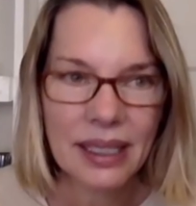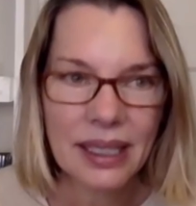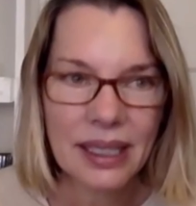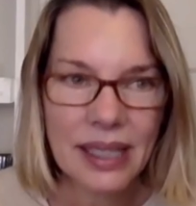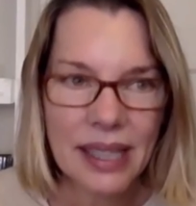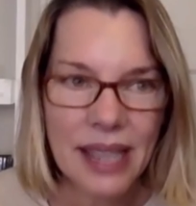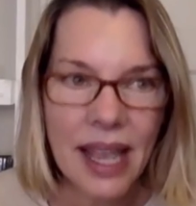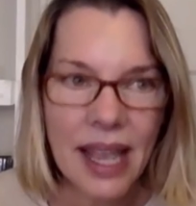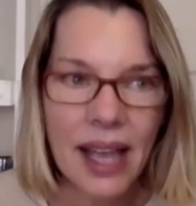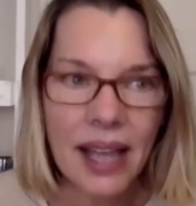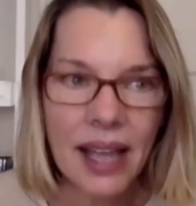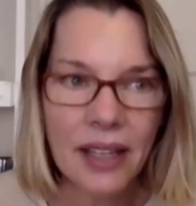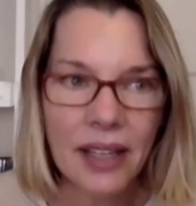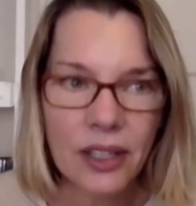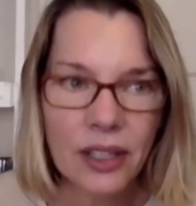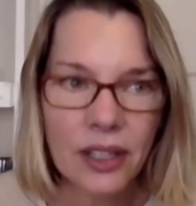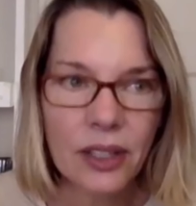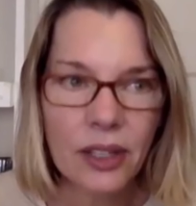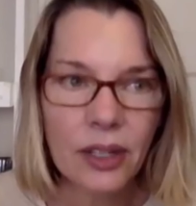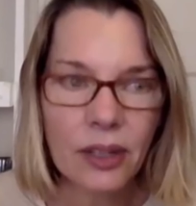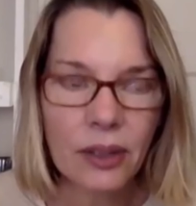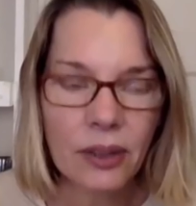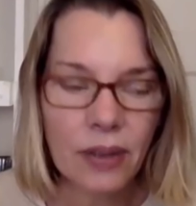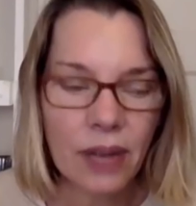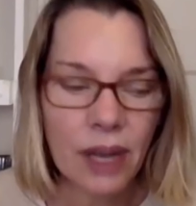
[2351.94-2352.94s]
Yeah, you
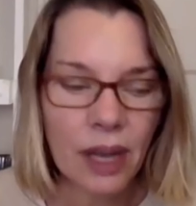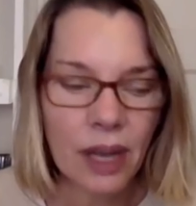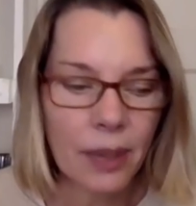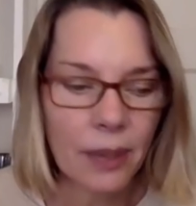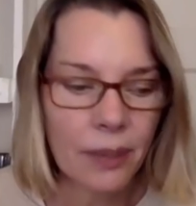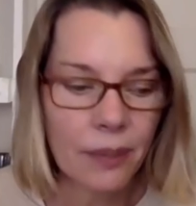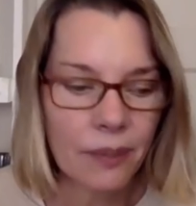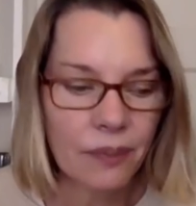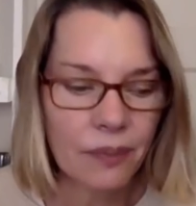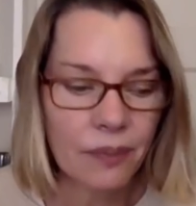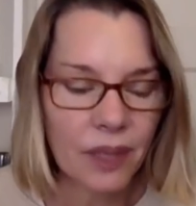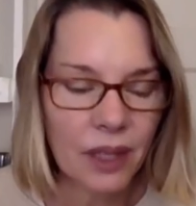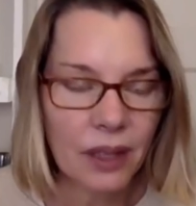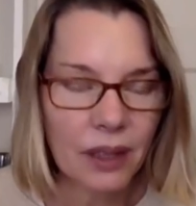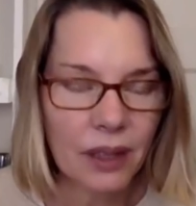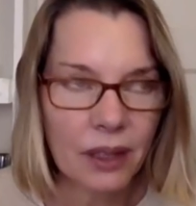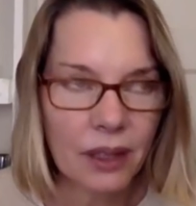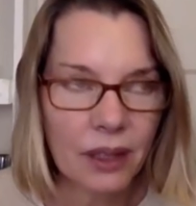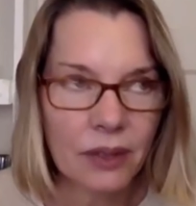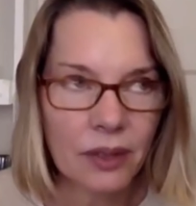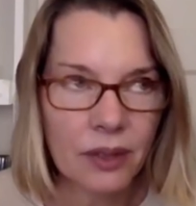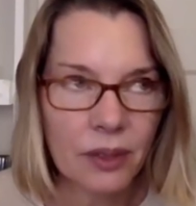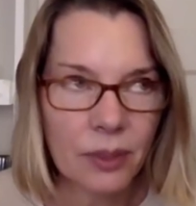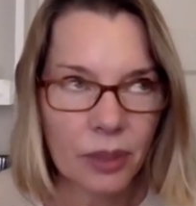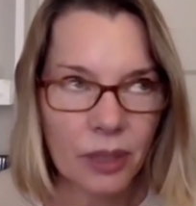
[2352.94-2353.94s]
know,
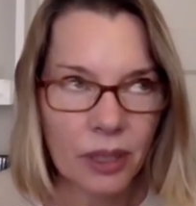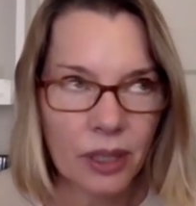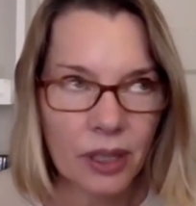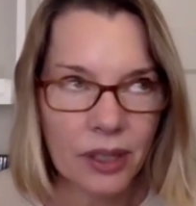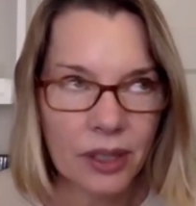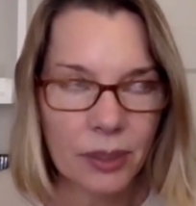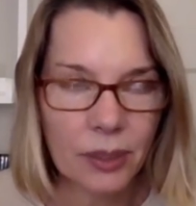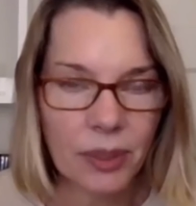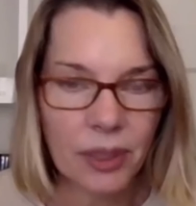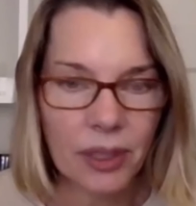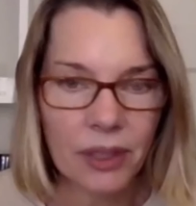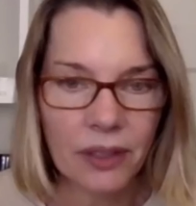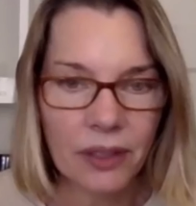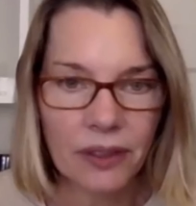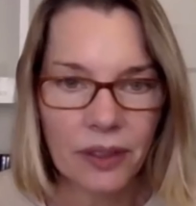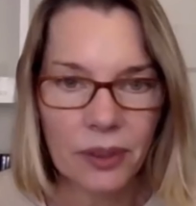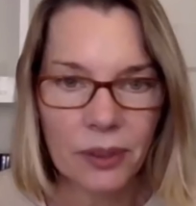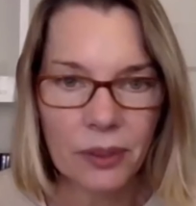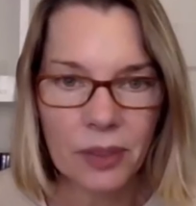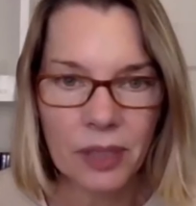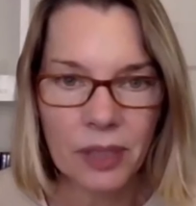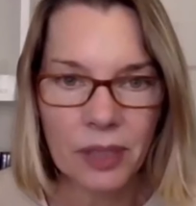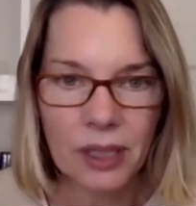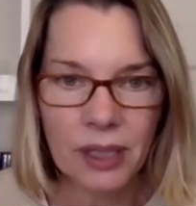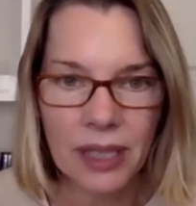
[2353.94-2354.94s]
there's a book called The
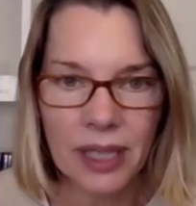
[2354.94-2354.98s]
Perfume